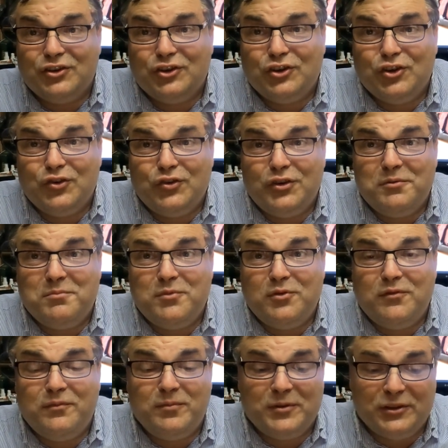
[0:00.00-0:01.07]
Tudor
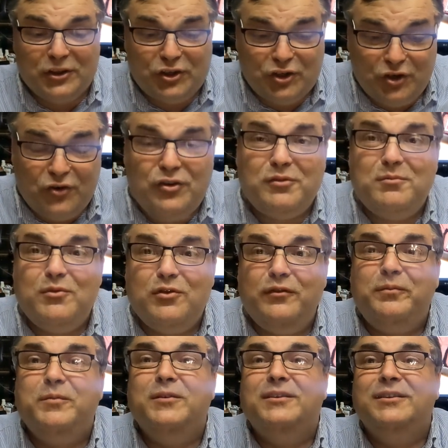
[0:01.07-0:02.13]
movement. The Tudor
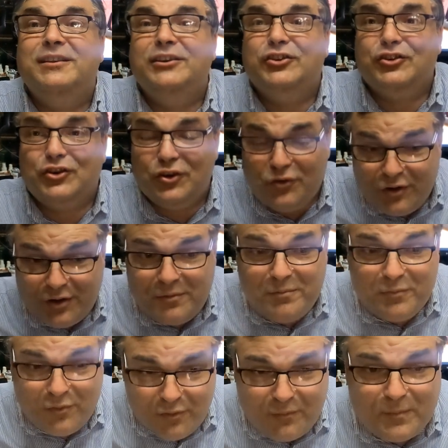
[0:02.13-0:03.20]

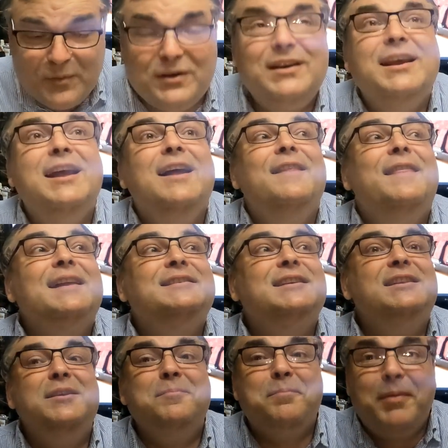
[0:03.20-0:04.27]
movement that's
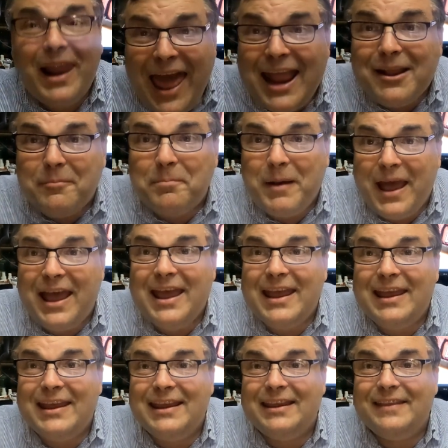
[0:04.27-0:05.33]
in the Black
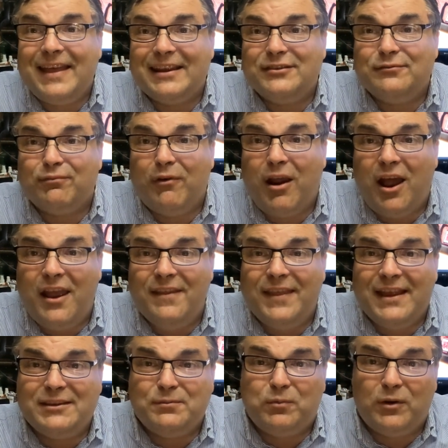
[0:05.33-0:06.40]
Bay. That's right.
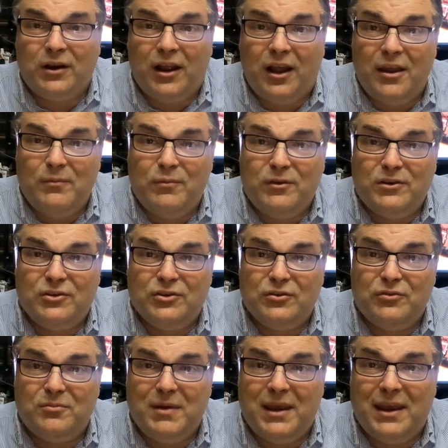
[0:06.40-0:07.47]
That's what I would
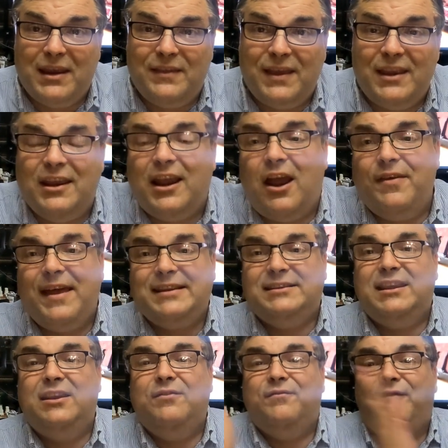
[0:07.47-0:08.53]
do, man. There you go.
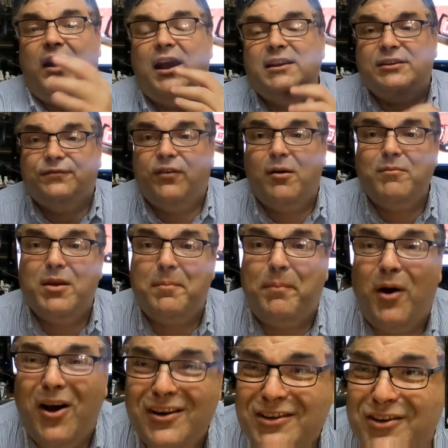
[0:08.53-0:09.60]
That's the advice from your
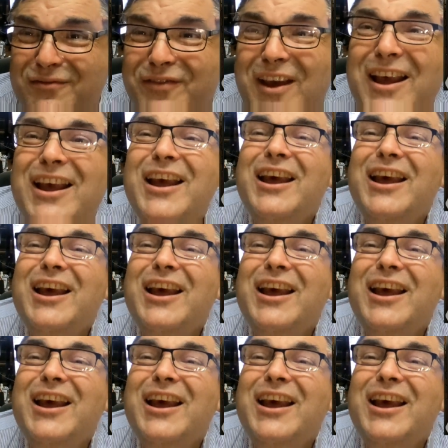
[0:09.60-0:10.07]
pontiff.